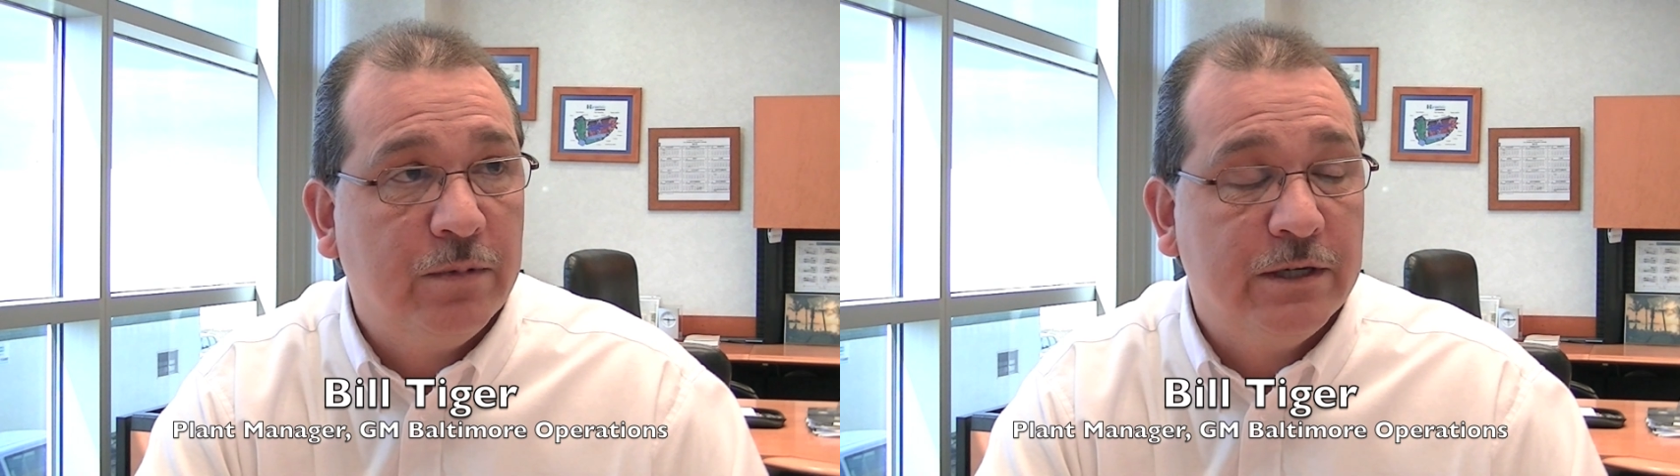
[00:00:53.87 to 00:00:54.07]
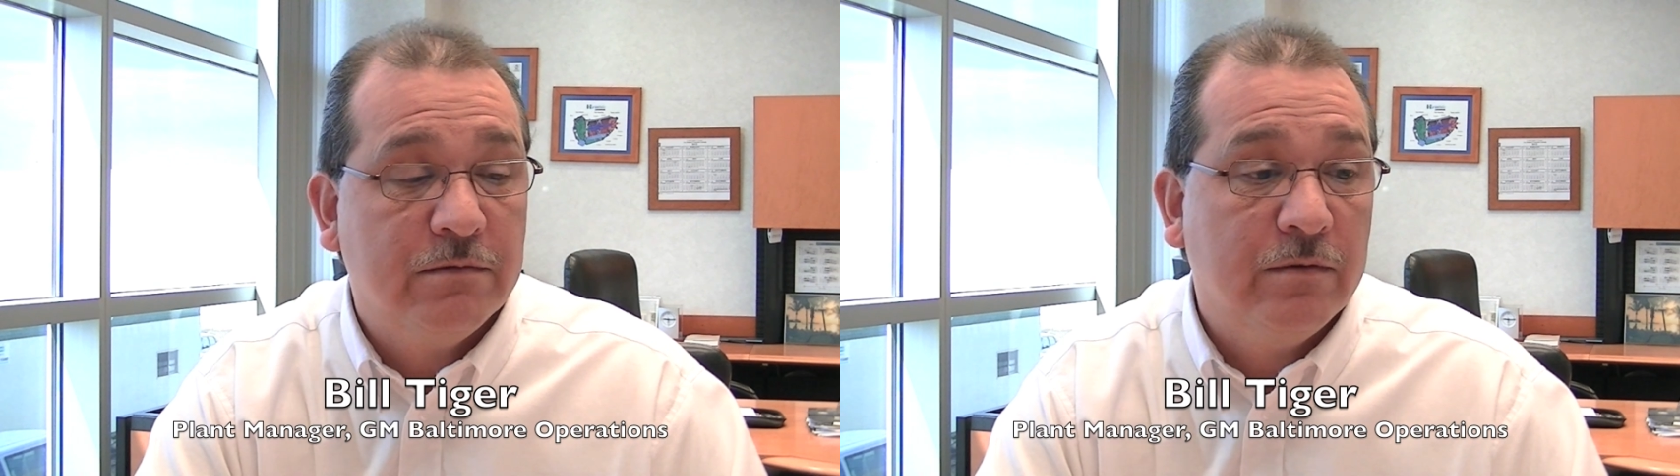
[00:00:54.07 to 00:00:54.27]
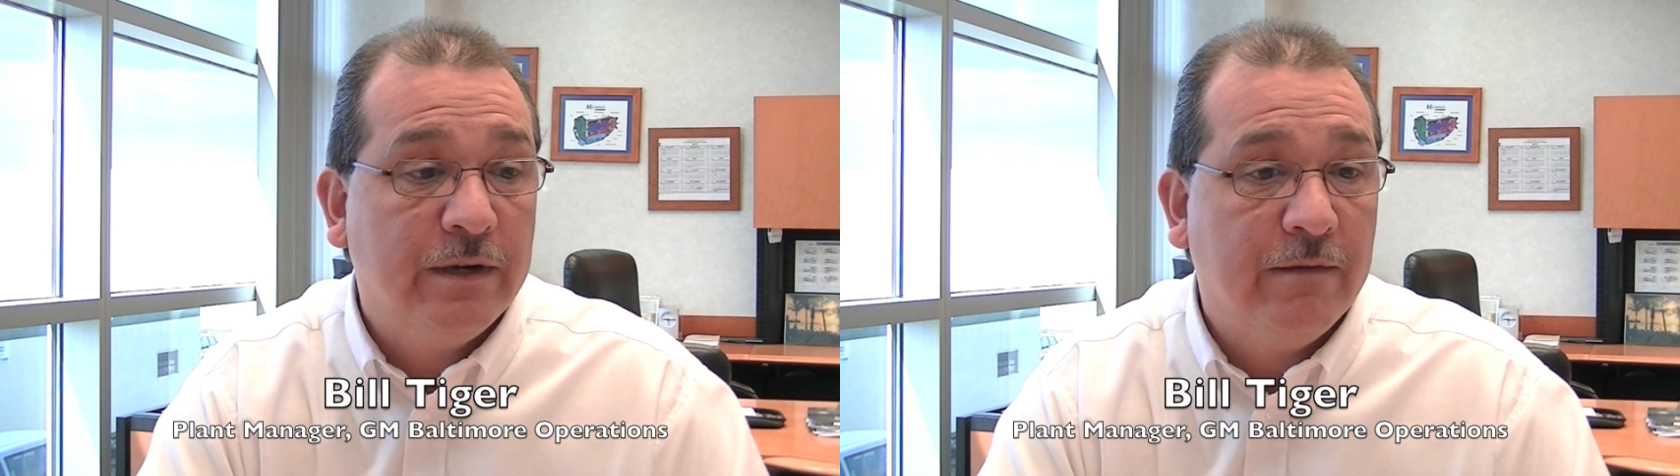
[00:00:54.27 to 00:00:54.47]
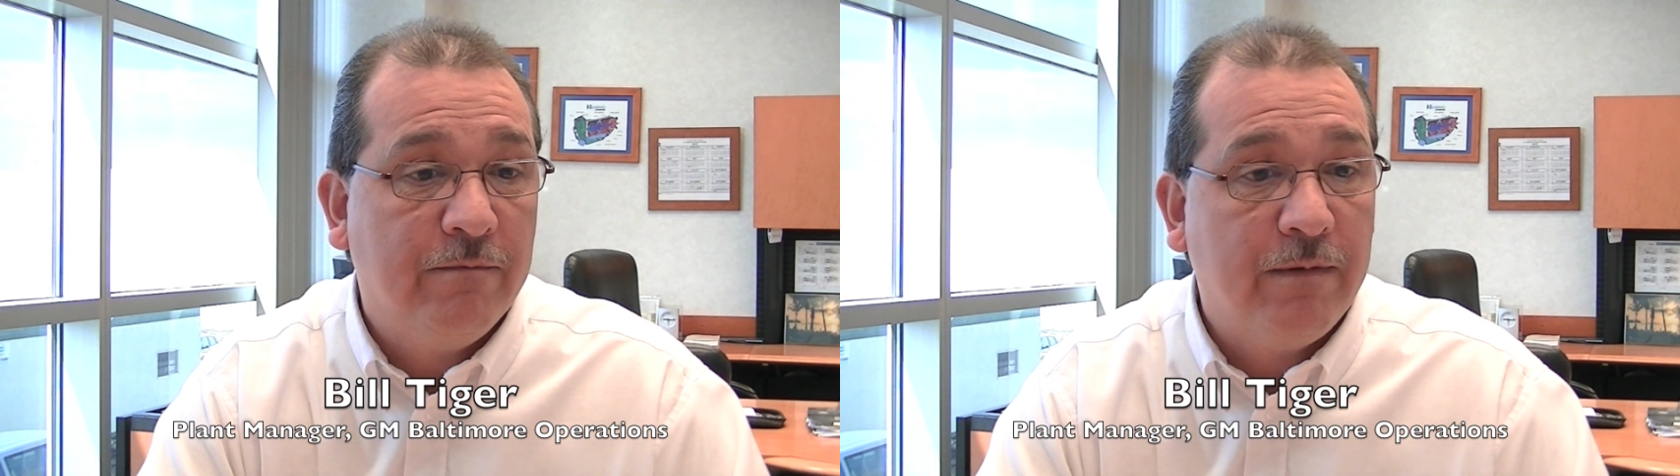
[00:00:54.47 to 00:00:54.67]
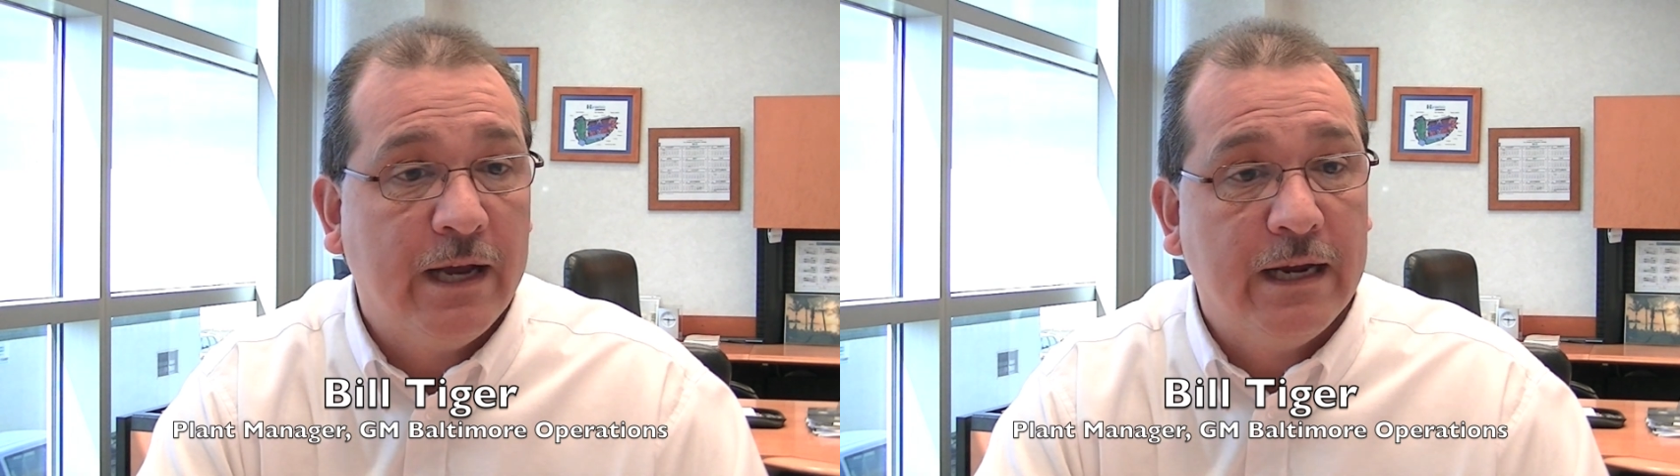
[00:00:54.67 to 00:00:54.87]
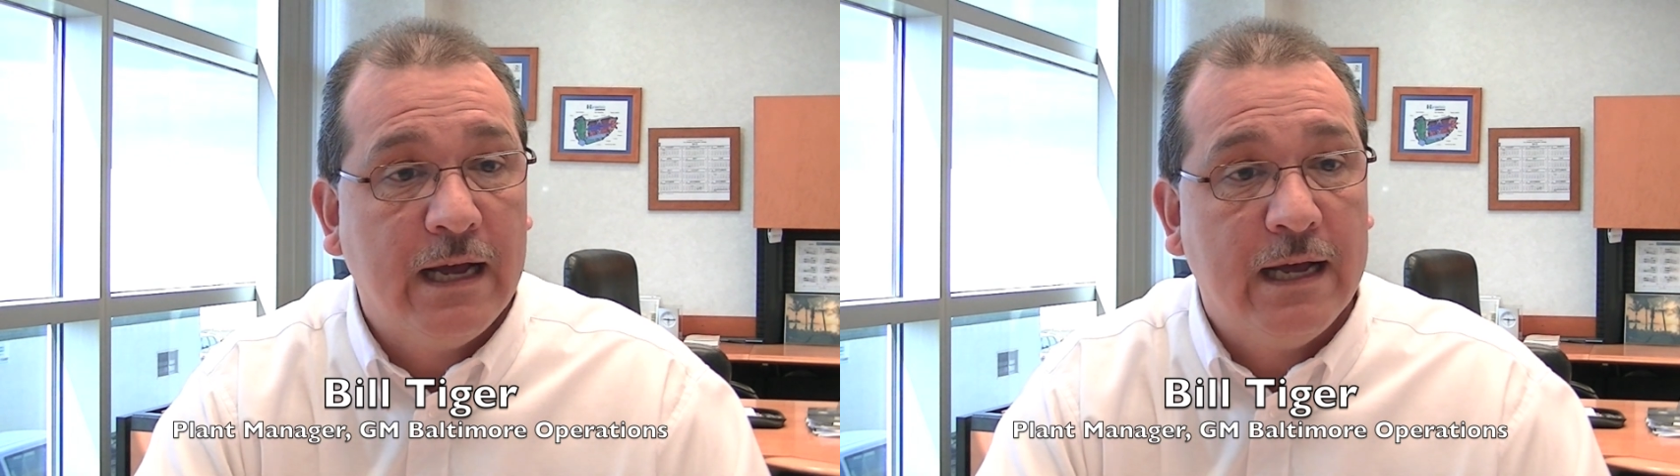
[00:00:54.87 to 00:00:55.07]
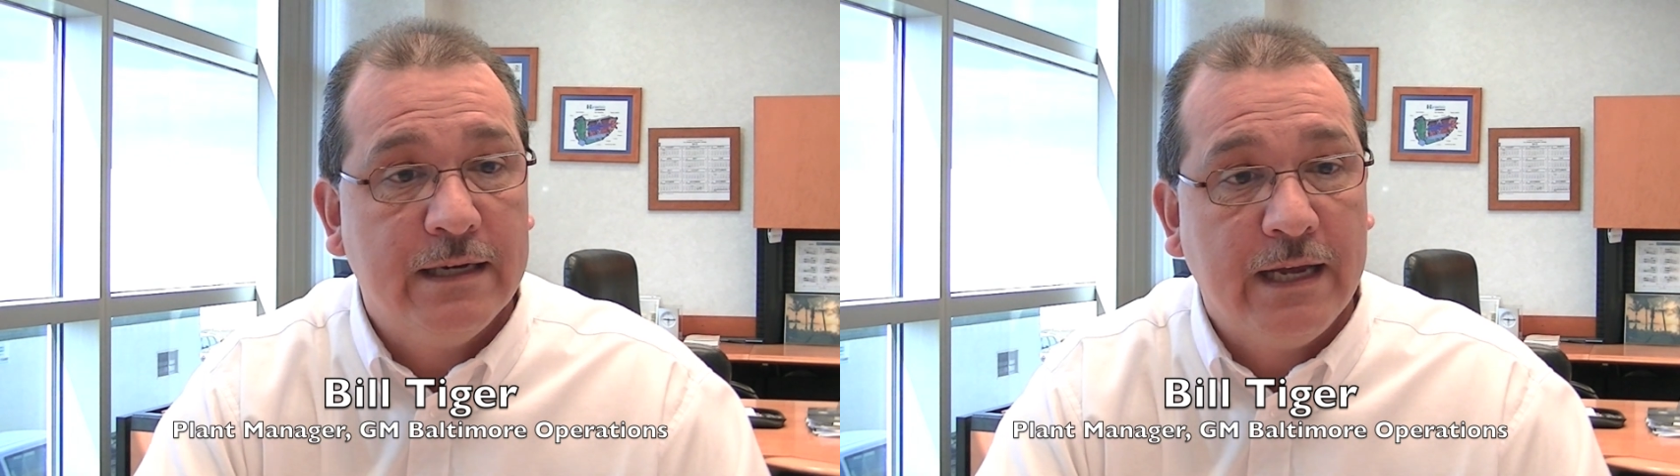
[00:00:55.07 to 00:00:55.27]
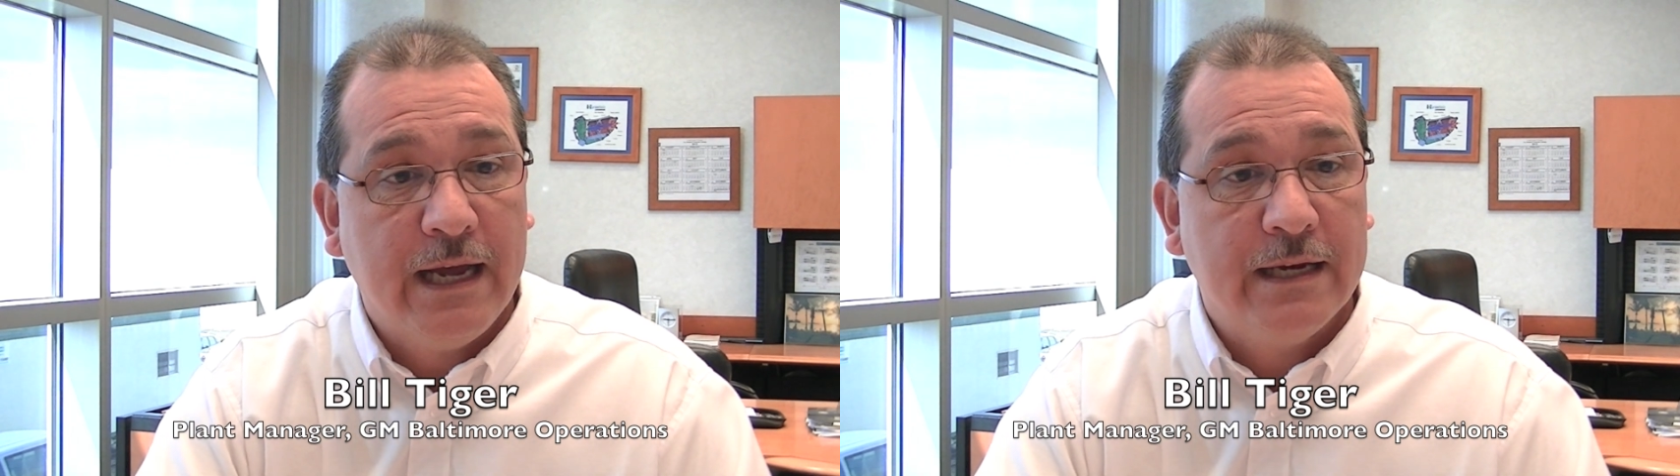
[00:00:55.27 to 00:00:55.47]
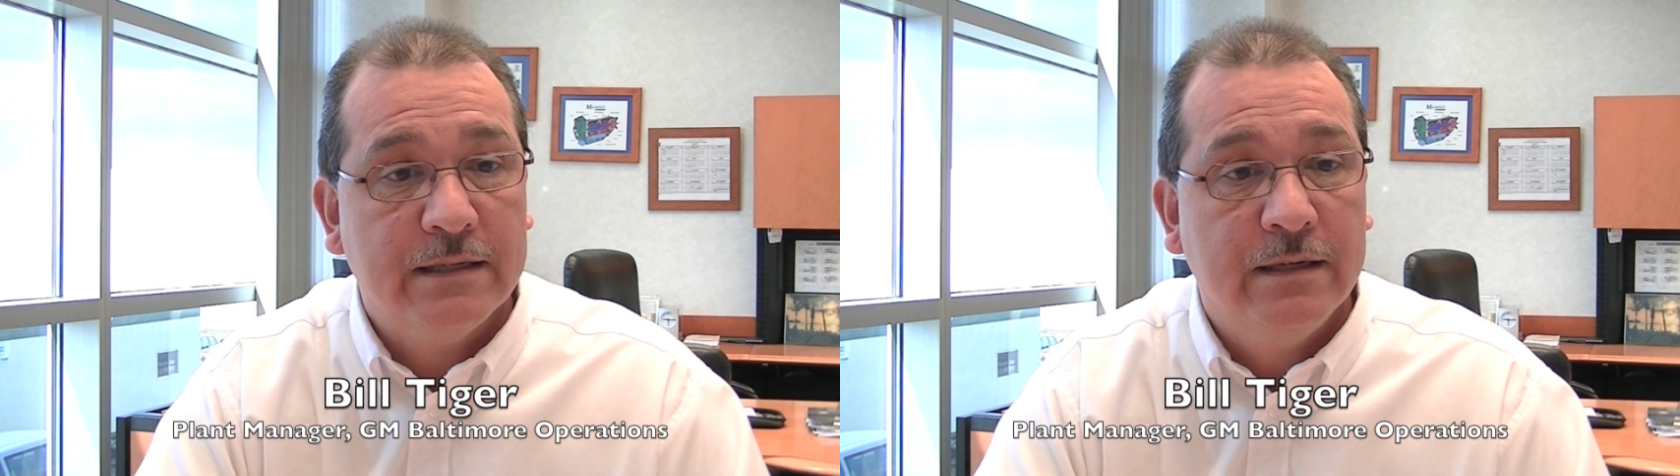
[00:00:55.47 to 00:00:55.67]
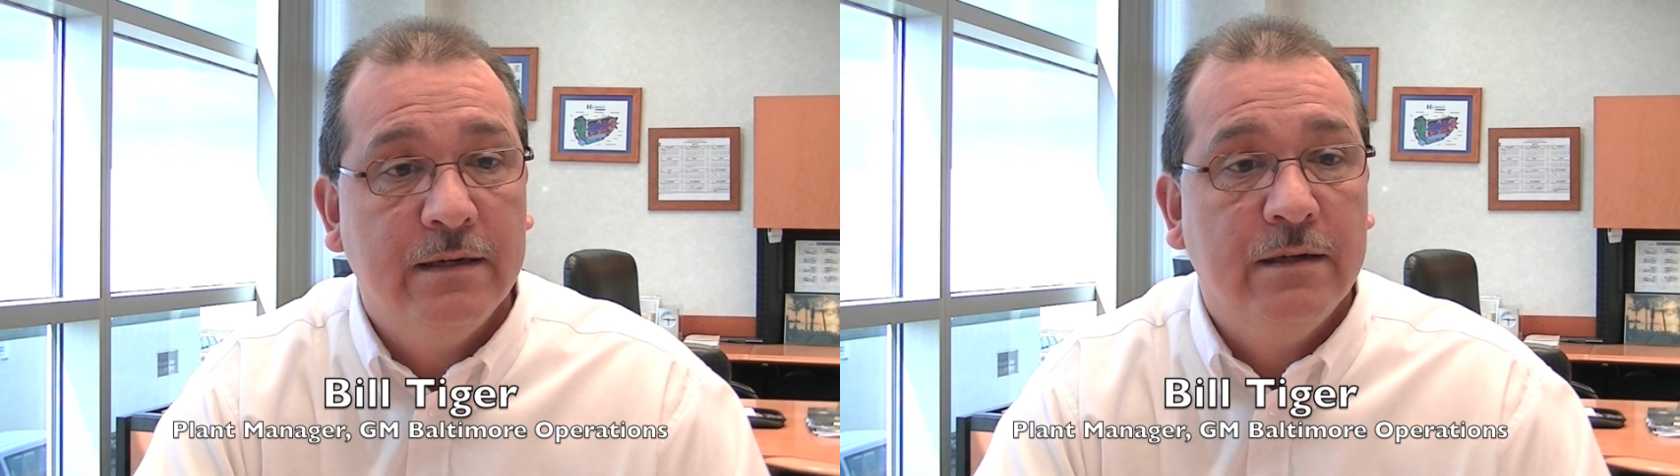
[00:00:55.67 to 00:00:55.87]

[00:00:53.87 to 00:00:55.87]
place where we can find contacts